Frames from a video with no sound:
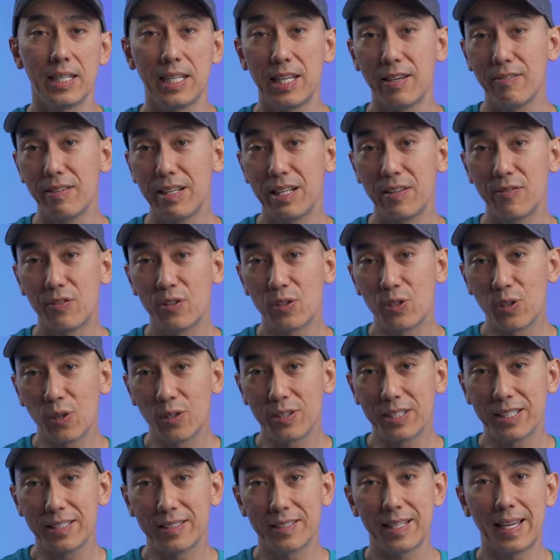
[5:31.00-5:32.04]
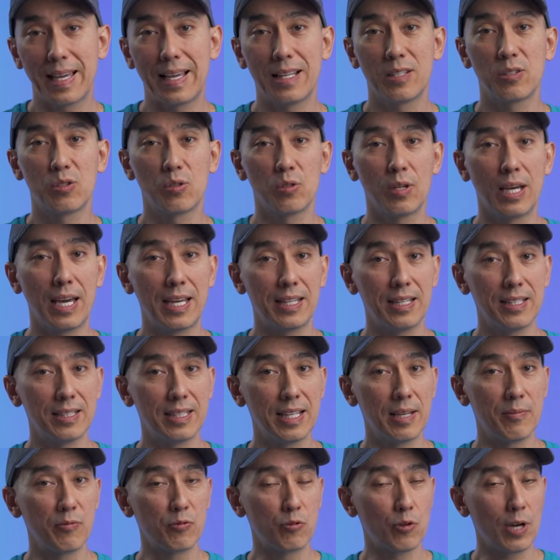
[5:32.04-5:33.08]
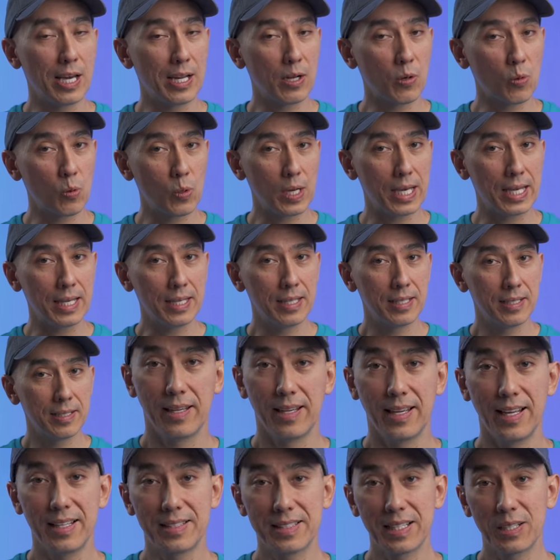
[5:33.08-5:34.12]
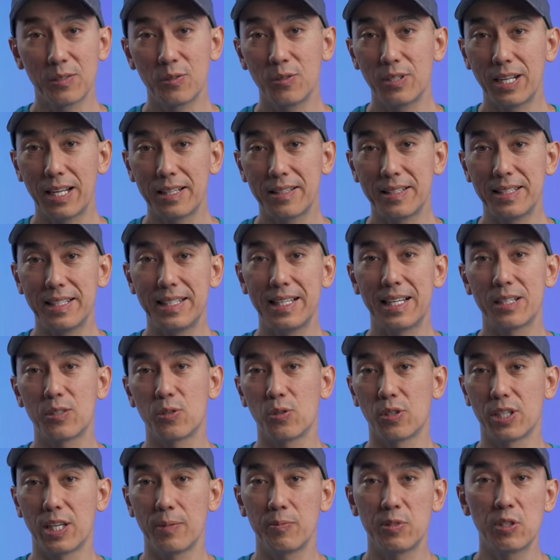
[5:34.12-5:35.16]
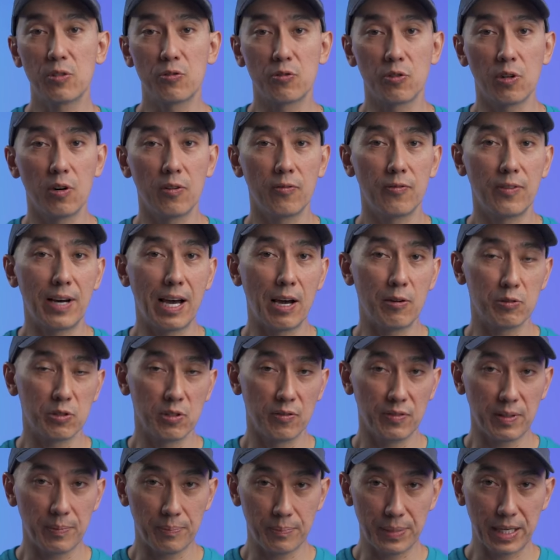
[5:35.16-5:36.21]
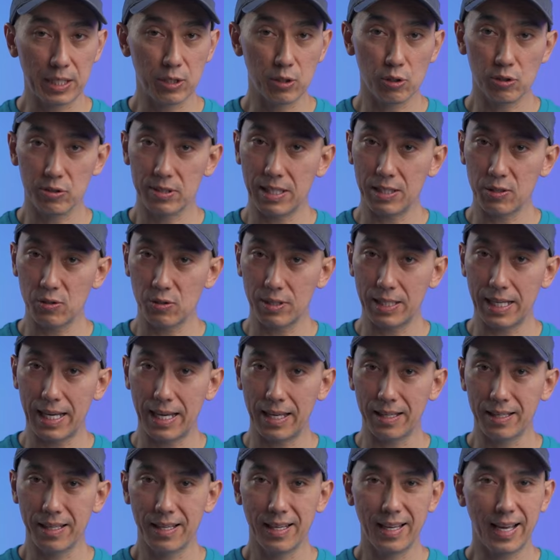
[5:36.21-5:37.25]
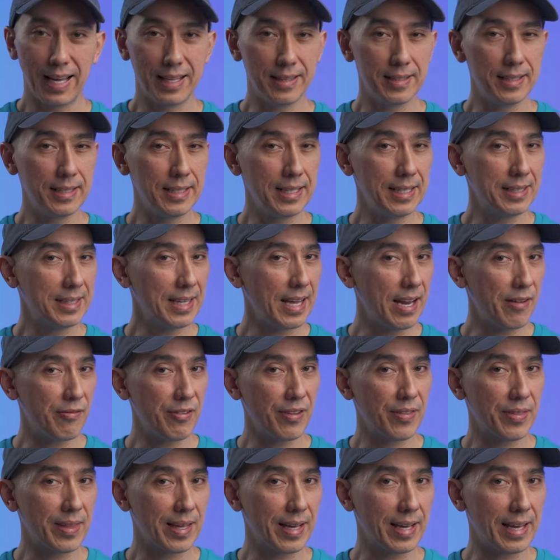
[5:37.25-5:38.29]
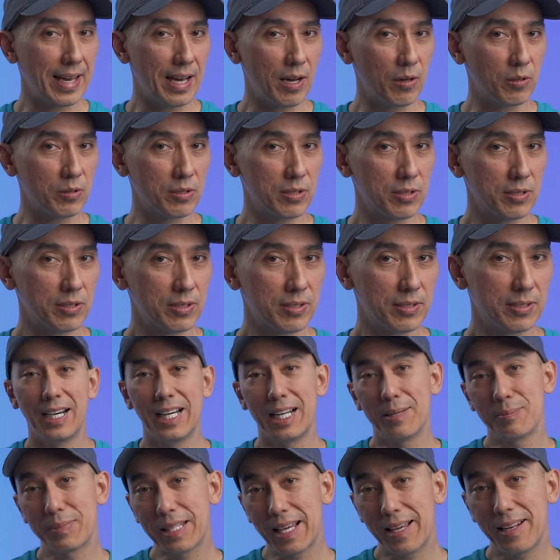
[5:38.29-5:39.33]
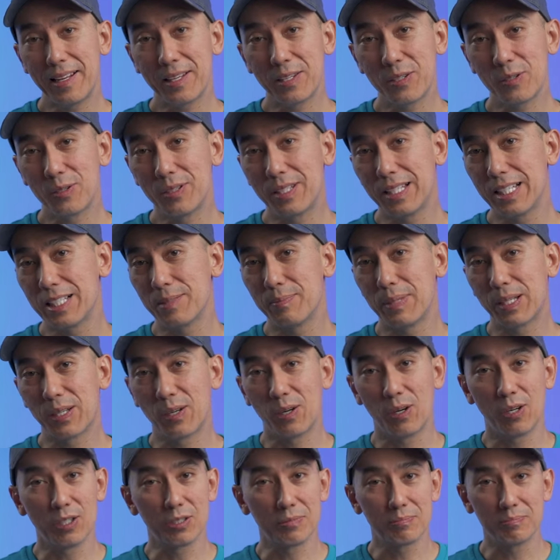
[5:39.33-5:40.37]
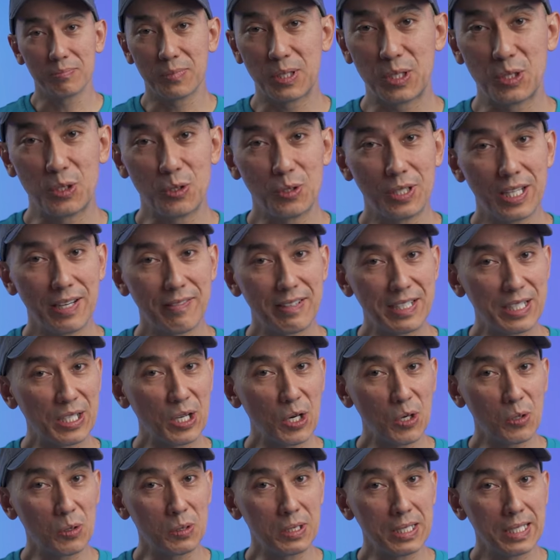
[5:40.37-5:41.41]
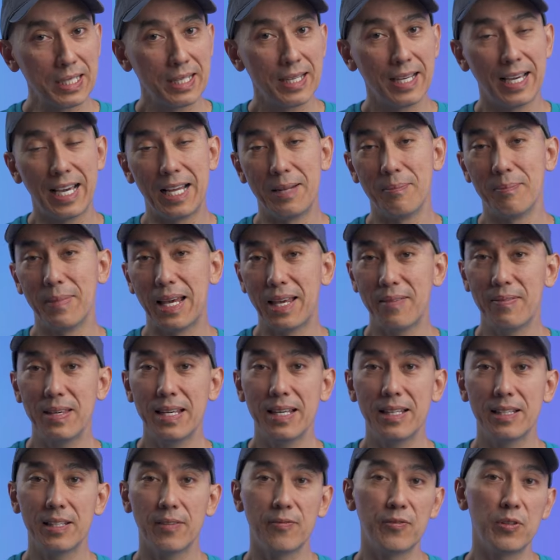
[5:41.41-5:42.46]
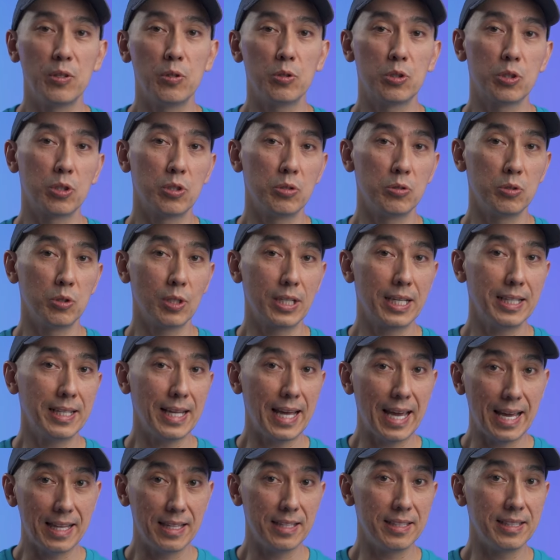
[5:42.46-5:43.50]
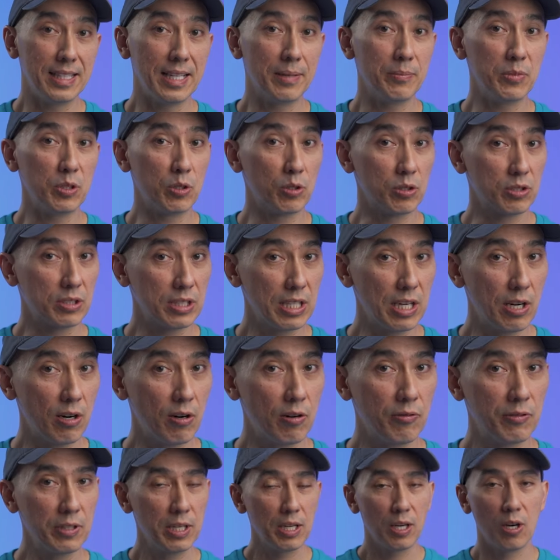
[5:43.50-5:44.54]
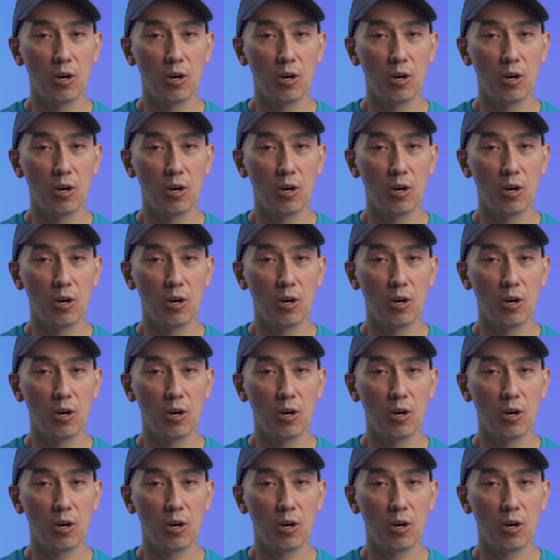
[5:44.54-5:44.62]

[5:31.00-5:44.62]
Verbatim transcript: Even if you don't intend to edit them right away, it's a good idea to keep the raw files of the pictures that you like and delete everything else. And I'm telling you this because you never know, and maybe in the future you can edit them yourself,